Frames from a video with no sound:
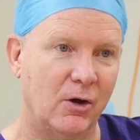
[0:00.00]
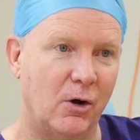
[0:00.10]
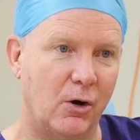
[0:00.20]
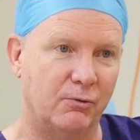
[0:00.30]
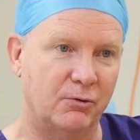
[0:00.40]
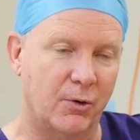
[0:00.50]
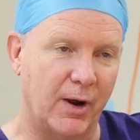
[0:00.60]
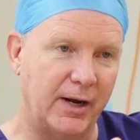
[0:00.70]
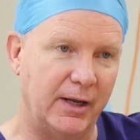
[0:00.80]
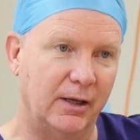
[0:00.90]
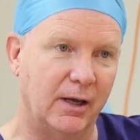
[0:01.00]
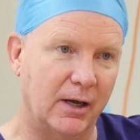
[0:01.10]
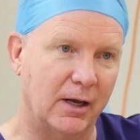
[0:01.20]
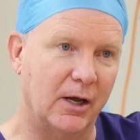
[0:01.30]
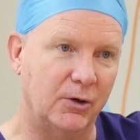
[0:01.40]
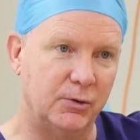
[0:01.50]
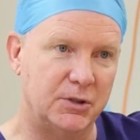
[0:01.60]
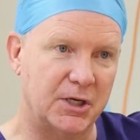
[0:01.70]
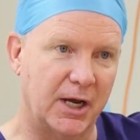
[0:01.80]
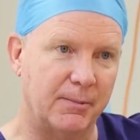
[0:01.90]
of creating a good
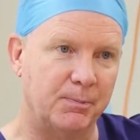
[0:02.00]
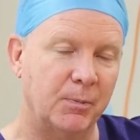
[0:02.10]
shape.